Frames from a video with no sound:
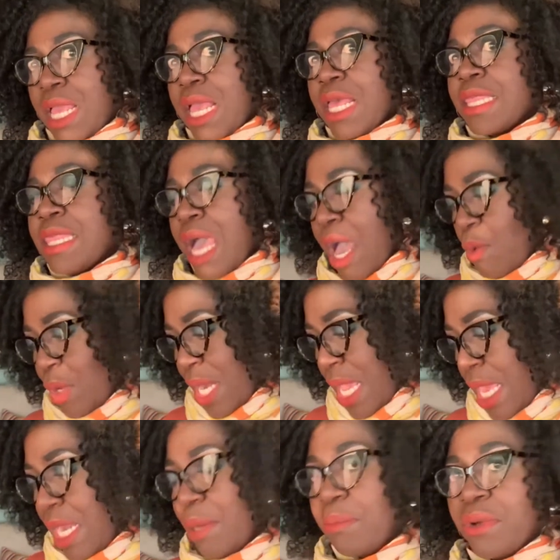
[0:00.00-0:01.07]
That will
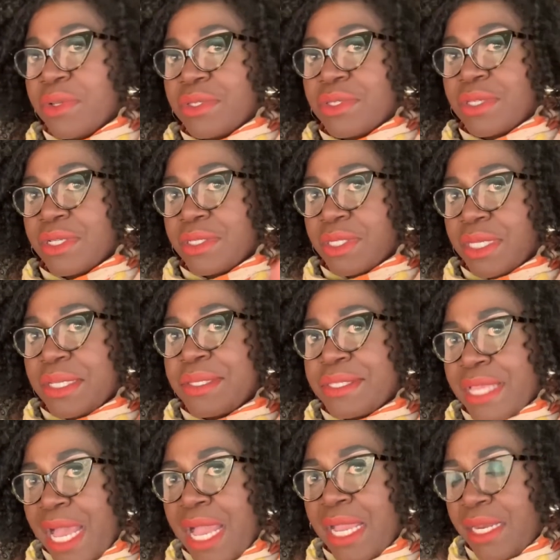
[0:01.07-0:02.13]
help us to
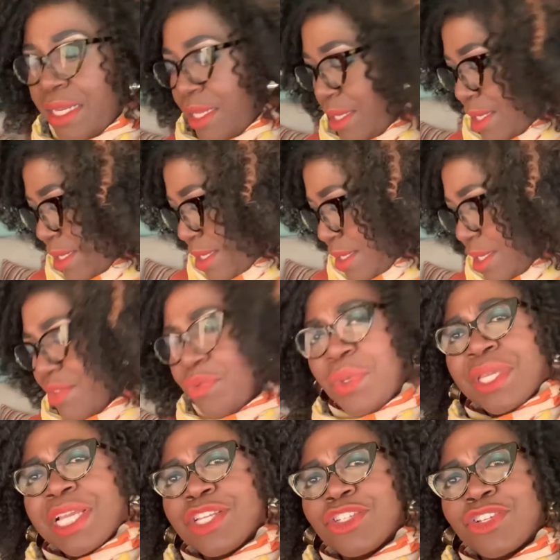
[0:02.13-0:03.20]
decide if we
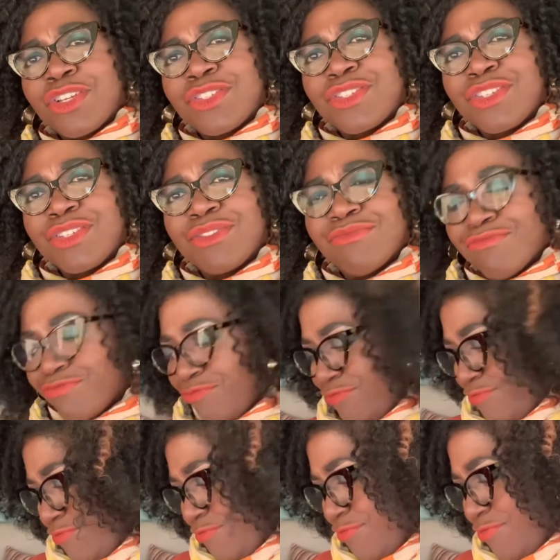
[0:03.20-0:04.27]
can trust you.
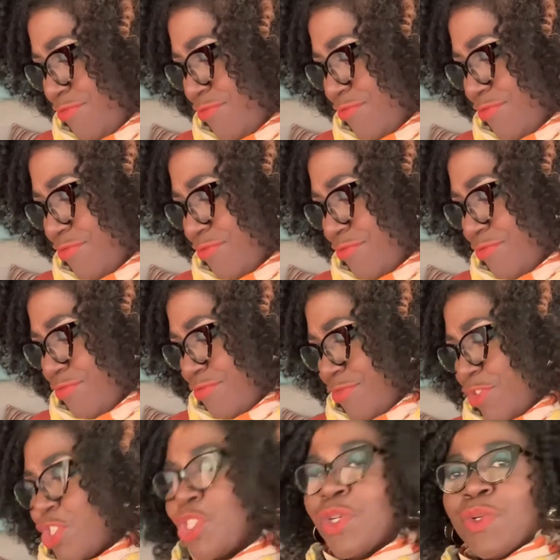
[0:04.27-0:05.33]

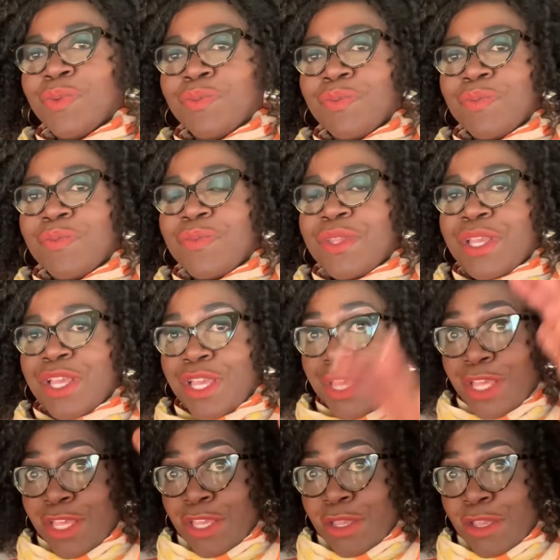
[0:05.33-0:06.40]
So,
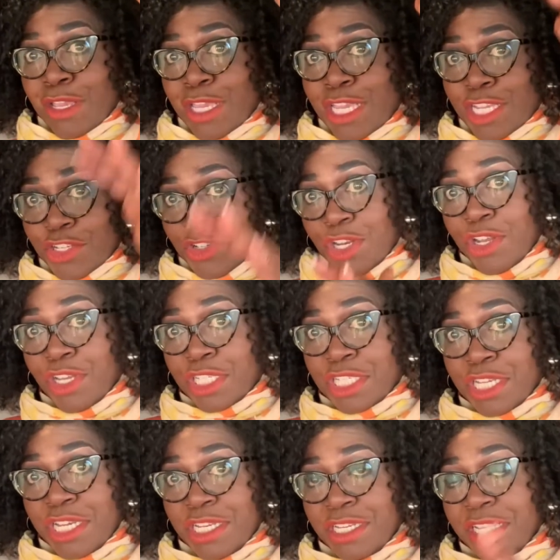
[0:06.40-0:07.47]

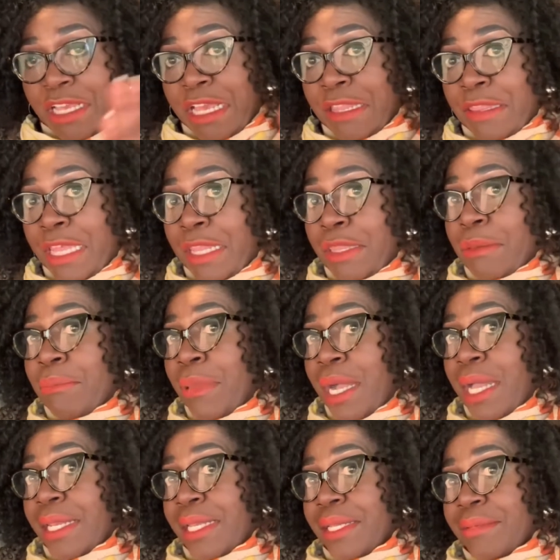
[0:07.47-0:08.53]
introduction and then the
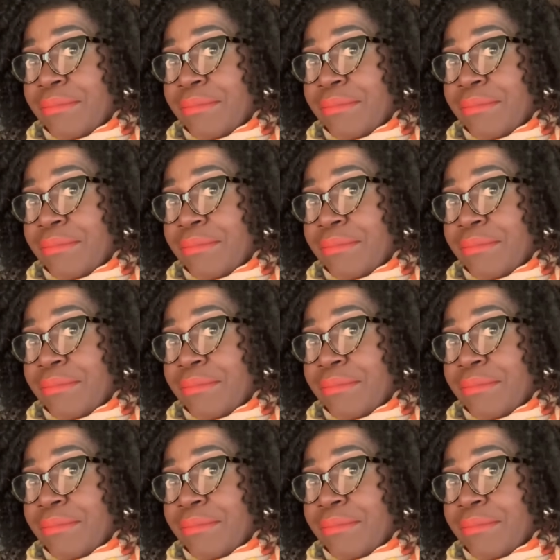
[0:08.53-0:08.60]
body.